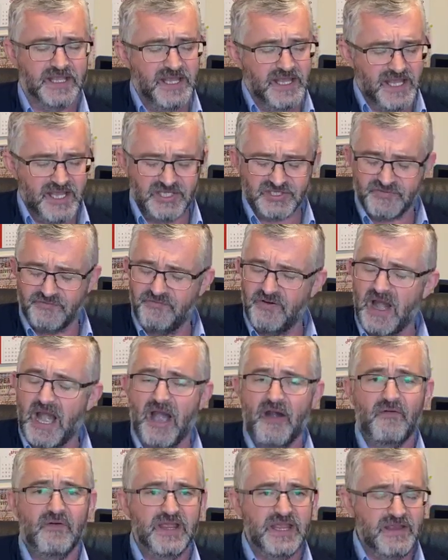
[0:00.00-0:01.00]
It's
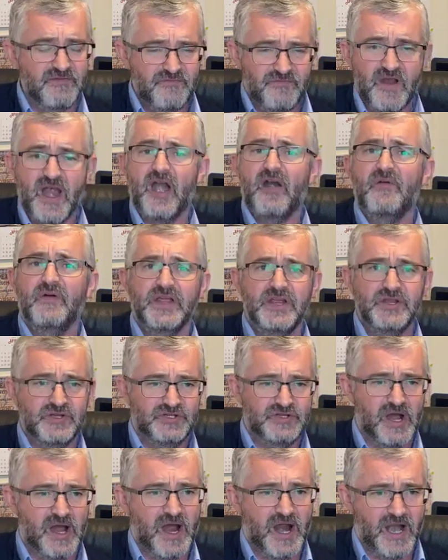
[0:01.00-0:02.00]
very, very
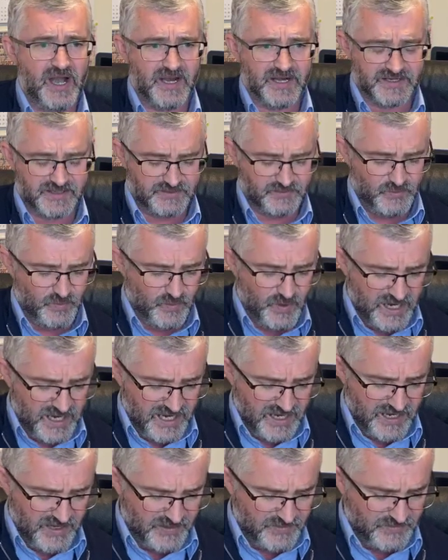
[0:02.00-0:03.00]
dark.
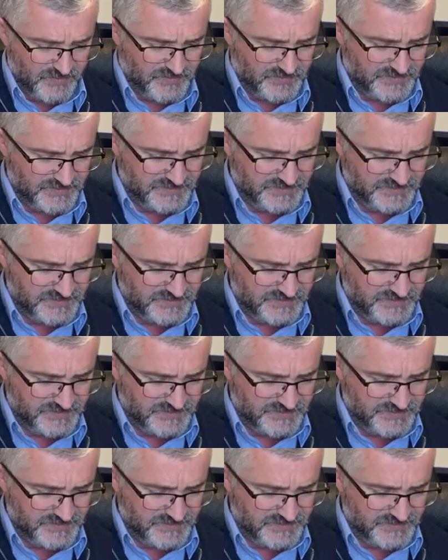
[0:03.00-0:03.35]
Wow.